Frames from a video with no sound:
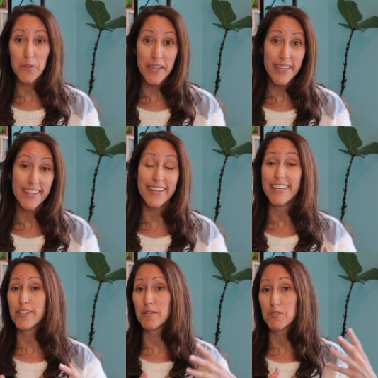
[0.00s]
read
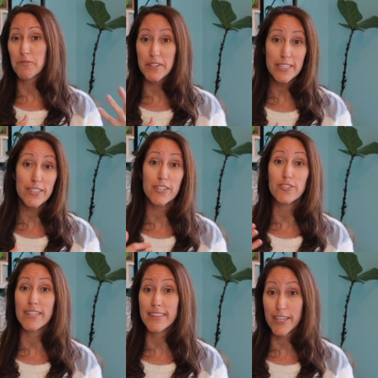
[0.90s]
in terms of
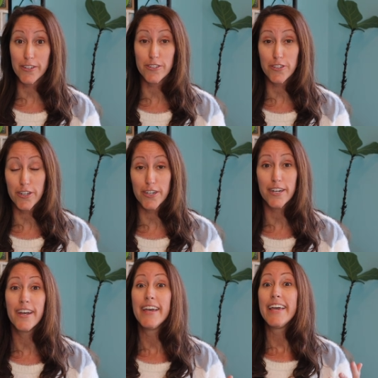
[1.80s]
research and literature,